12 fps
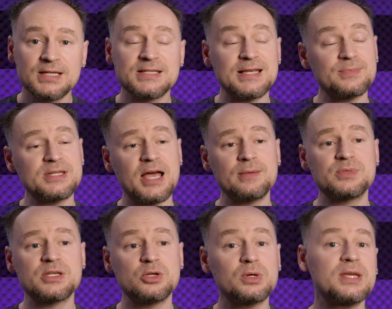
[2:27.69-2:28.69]

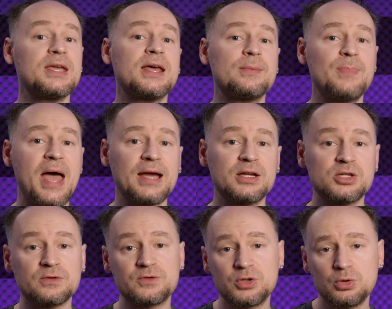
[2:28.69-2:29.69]
Sometimes you can get a
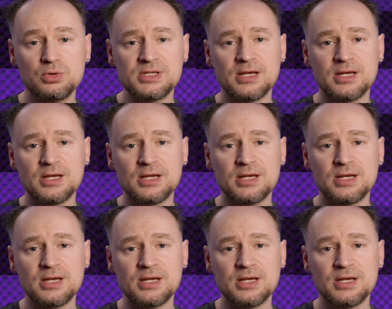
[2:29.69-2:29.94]
package of 2,